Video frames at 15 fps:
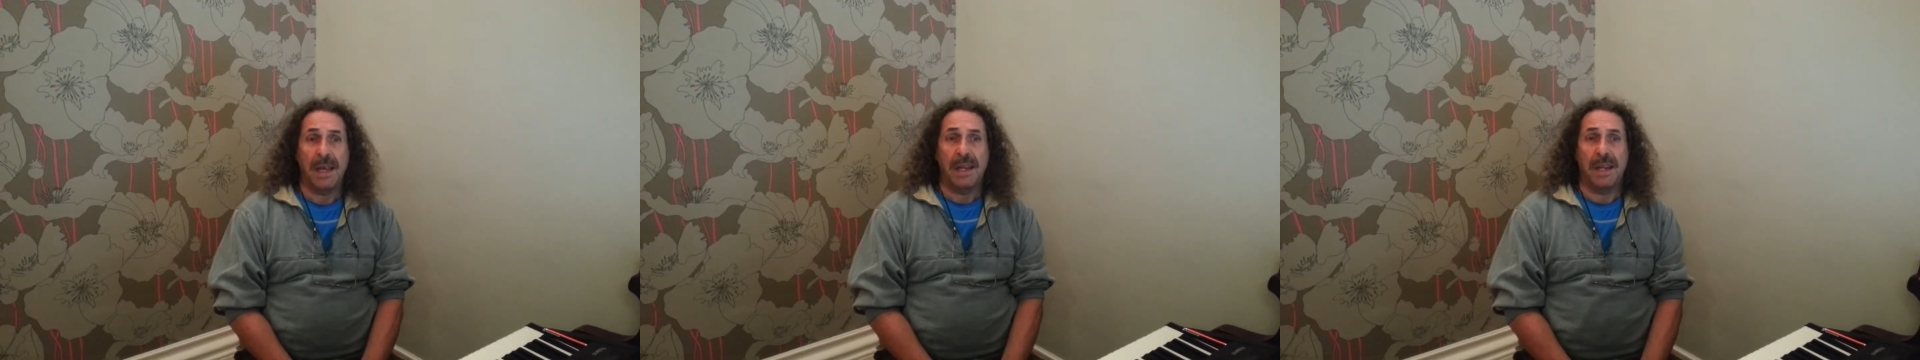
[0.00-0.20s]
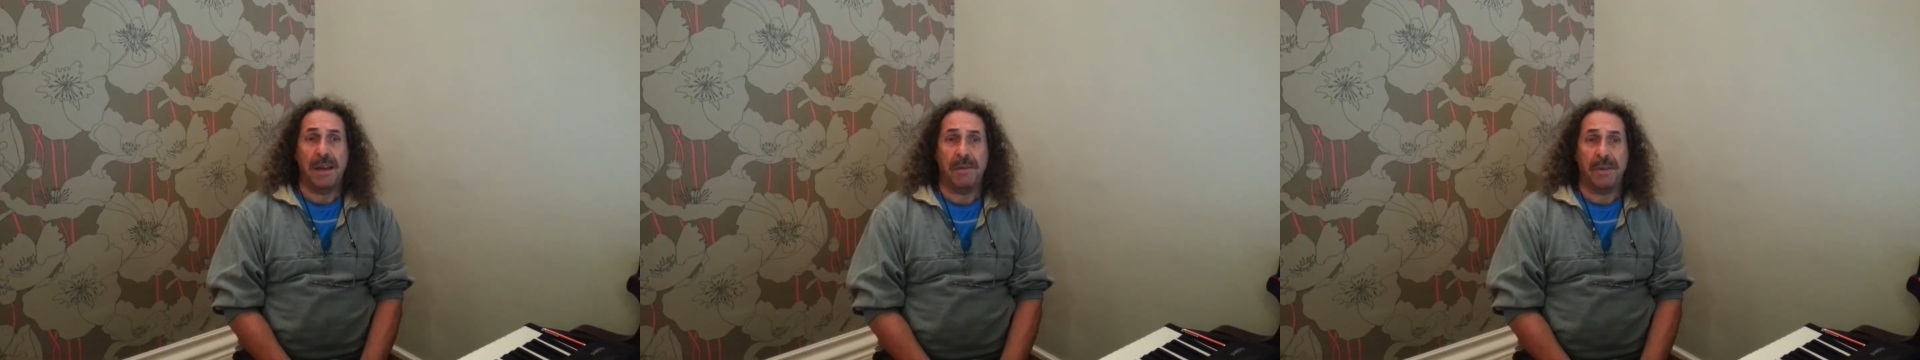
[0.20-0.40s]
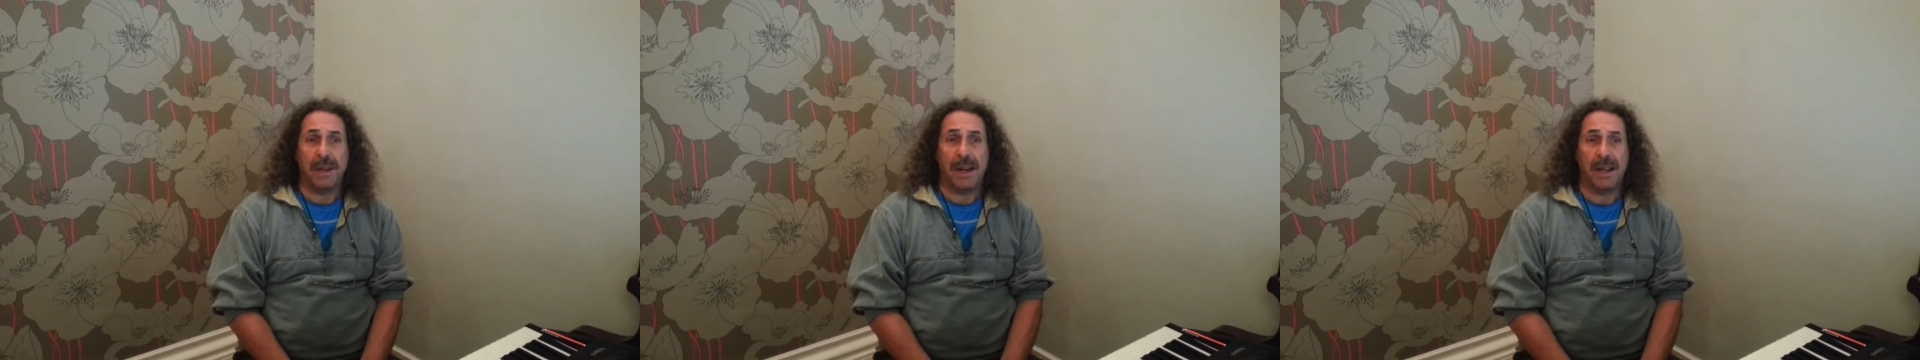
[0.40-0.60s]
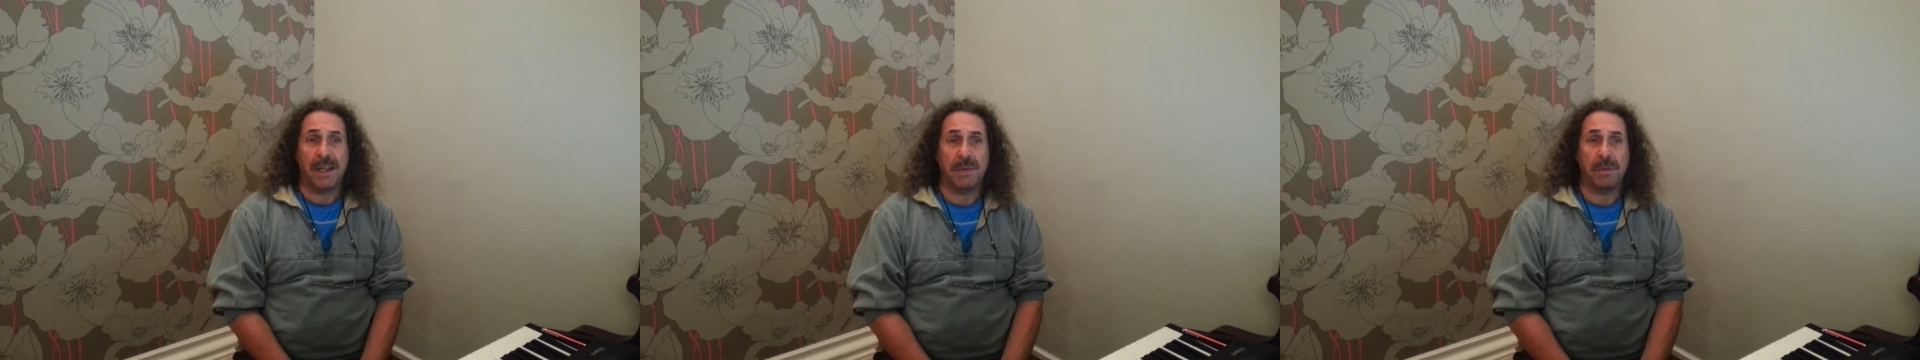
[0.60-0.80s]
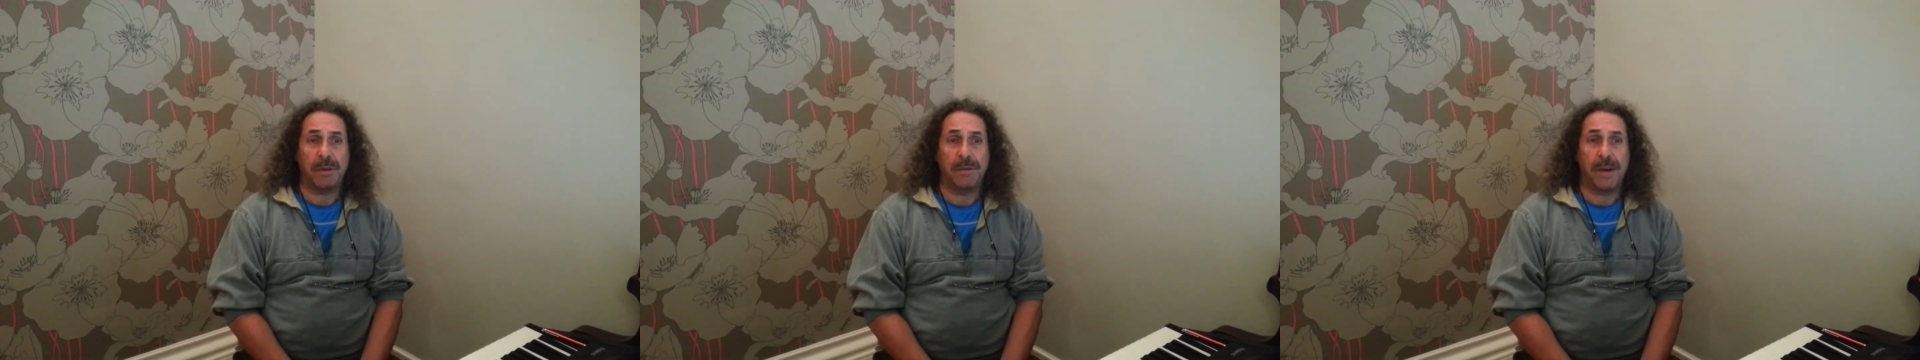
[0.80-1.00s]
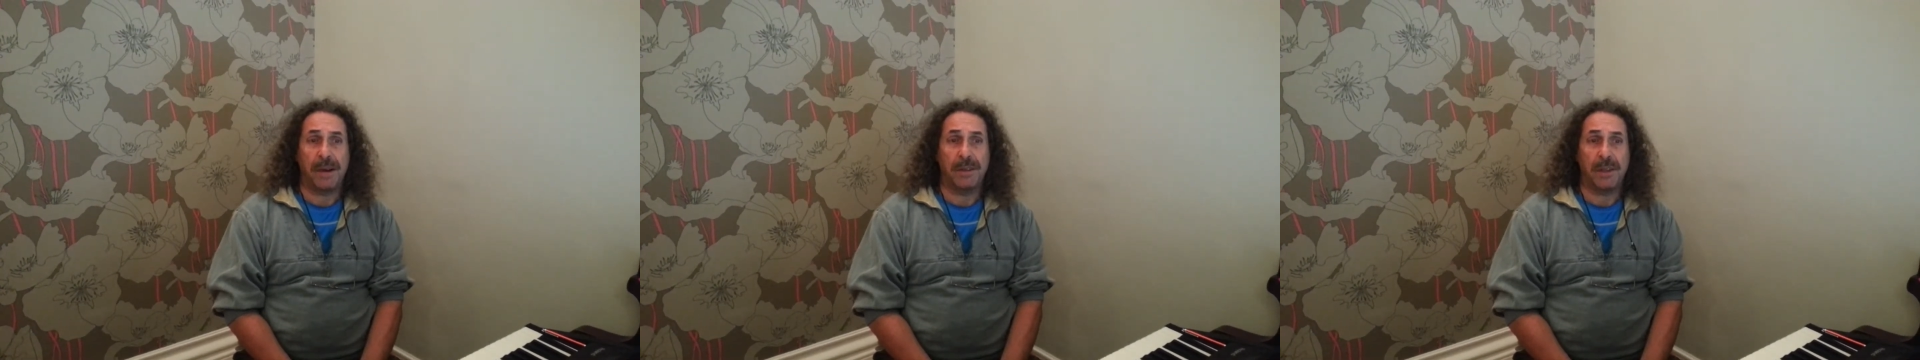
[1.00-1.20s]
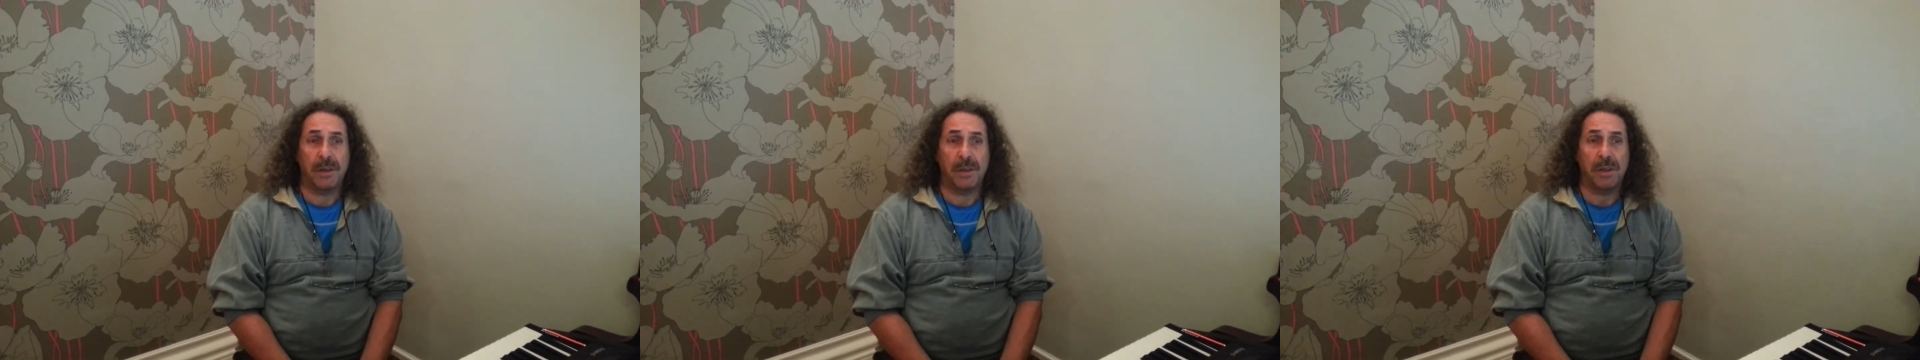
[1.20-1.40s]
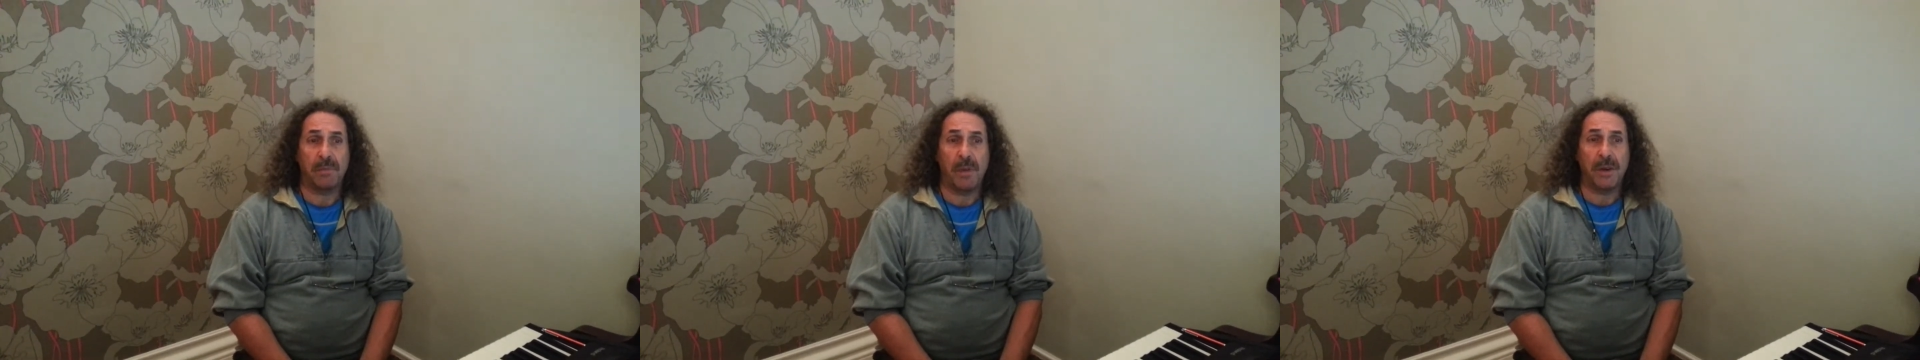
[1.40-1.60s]
Nevertheless, we found
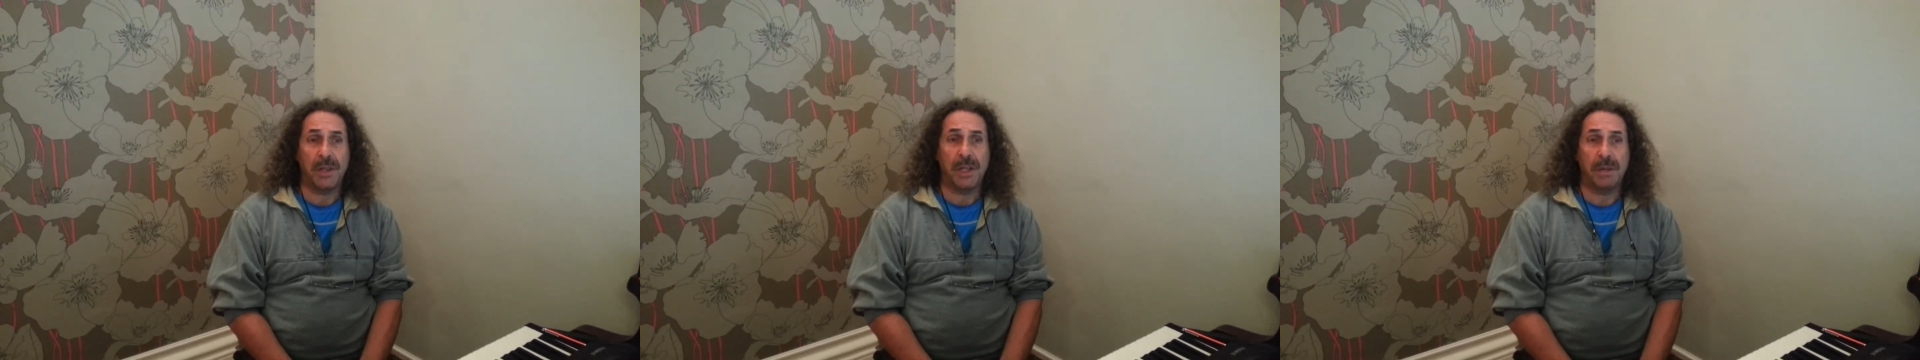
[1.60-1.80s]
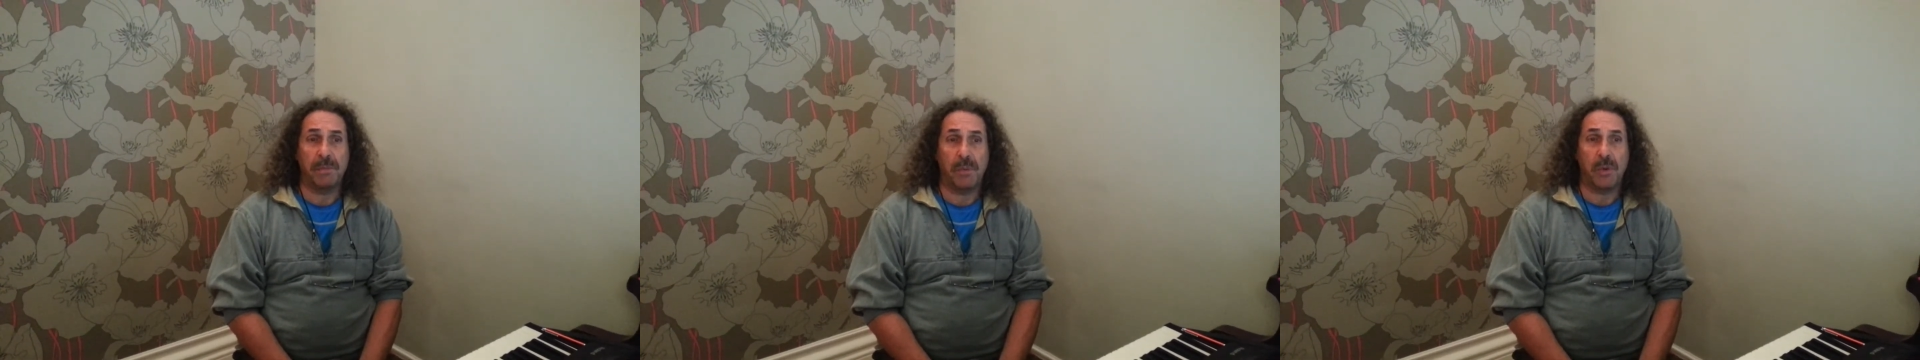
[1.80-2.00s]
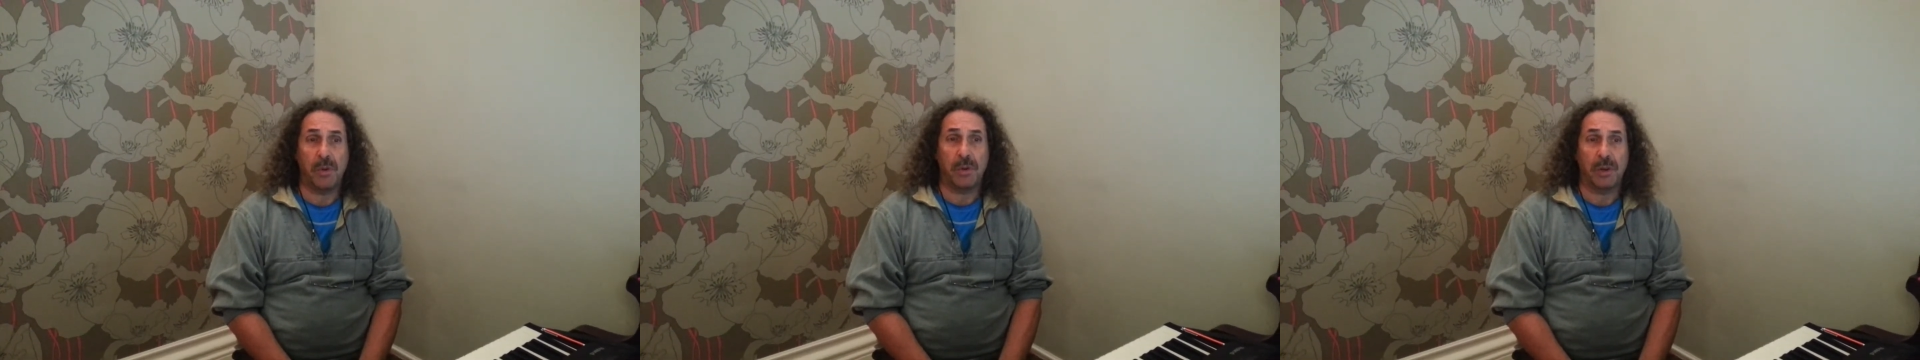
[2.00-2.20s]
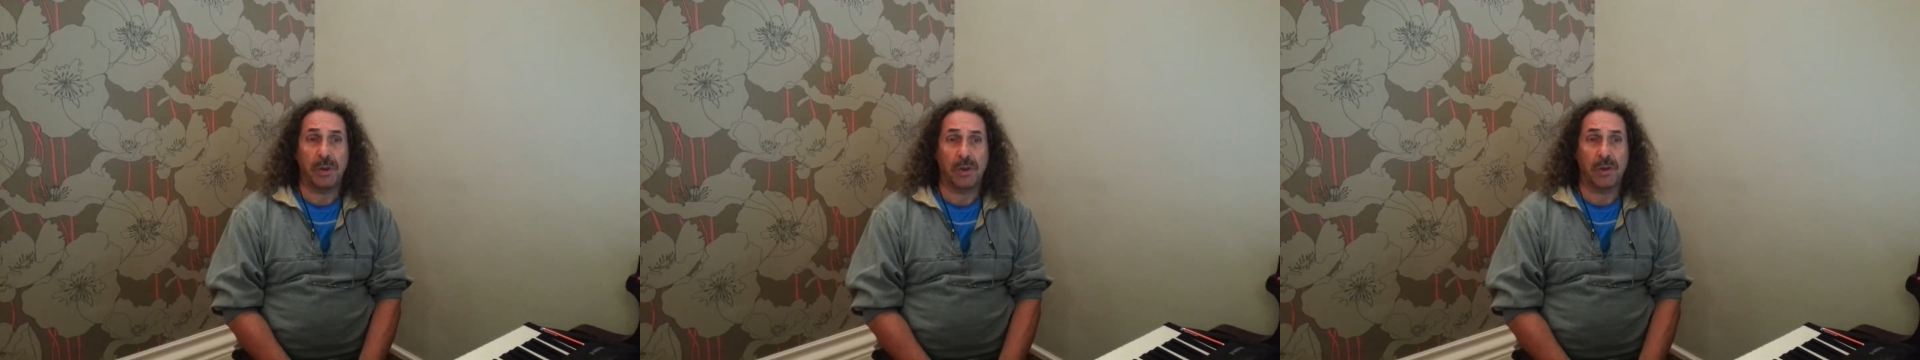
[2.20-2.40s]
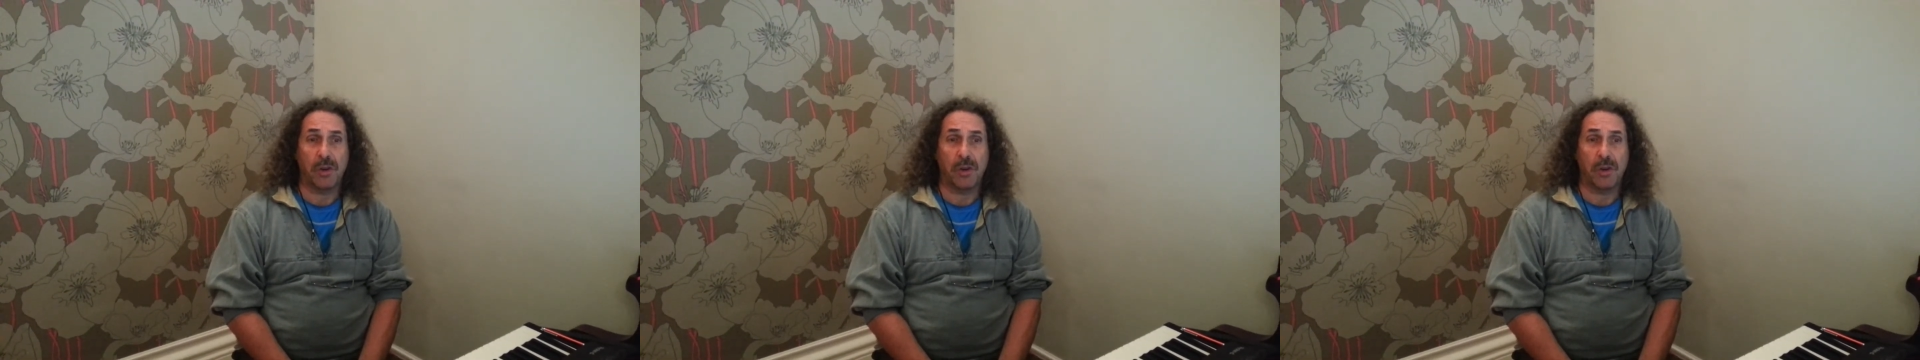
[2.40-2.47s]
that the most important